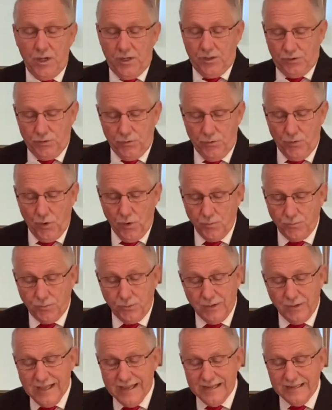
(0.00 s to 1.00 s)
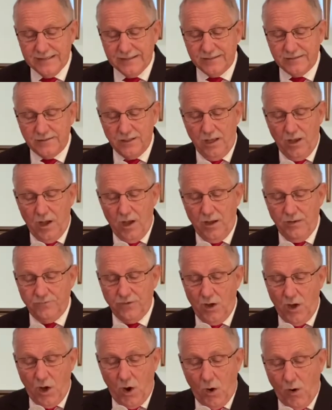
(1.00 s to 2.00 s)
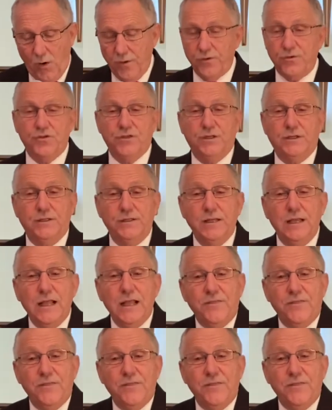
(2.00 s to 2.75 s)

to their place of origin.